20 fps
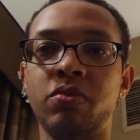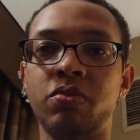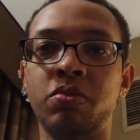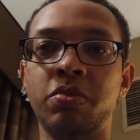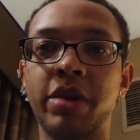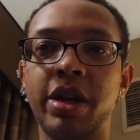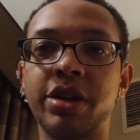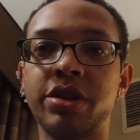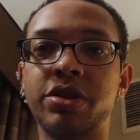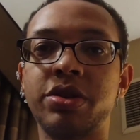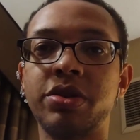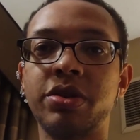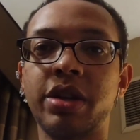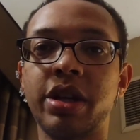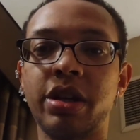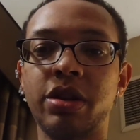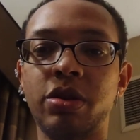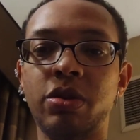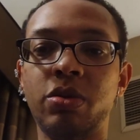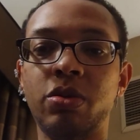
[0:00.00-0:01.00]
make sure
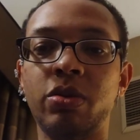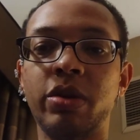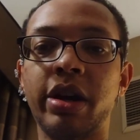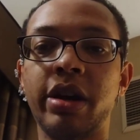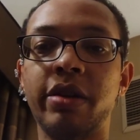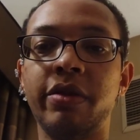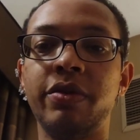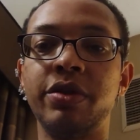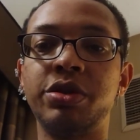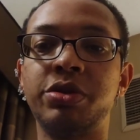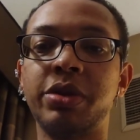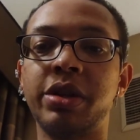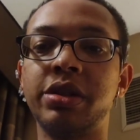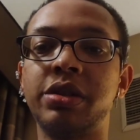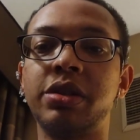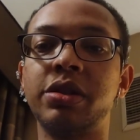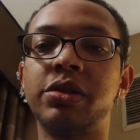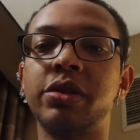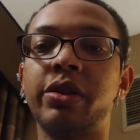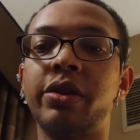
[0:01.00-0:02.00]
that you have
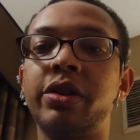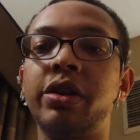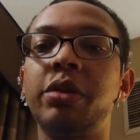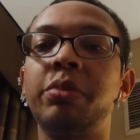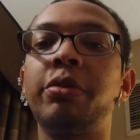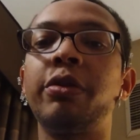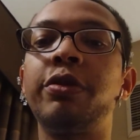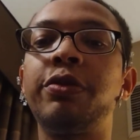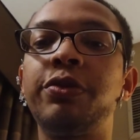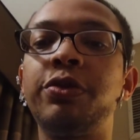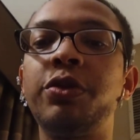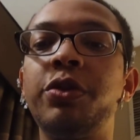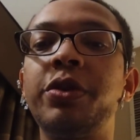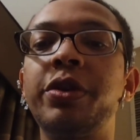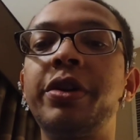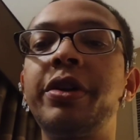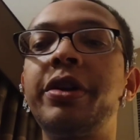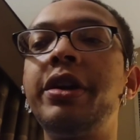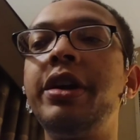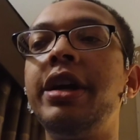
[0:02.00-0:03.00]
addressed this already
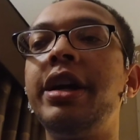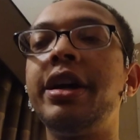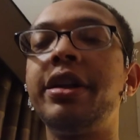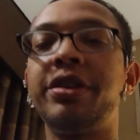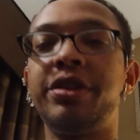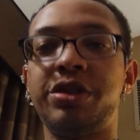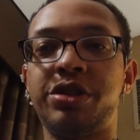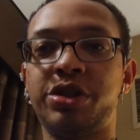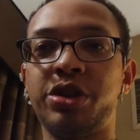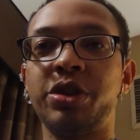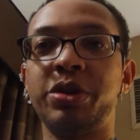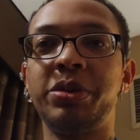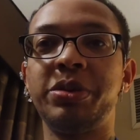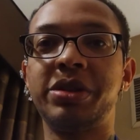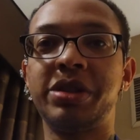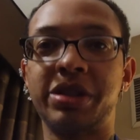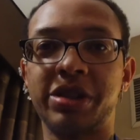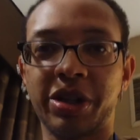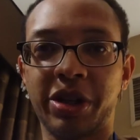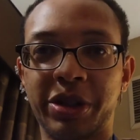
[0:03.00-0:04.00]
before the show
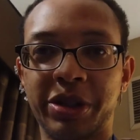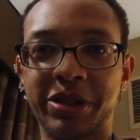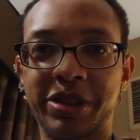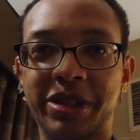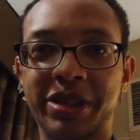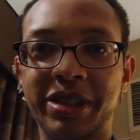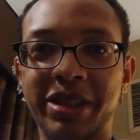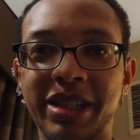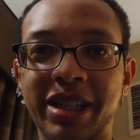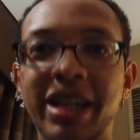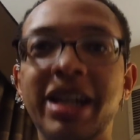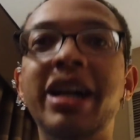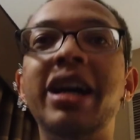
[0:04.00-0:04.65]
starts.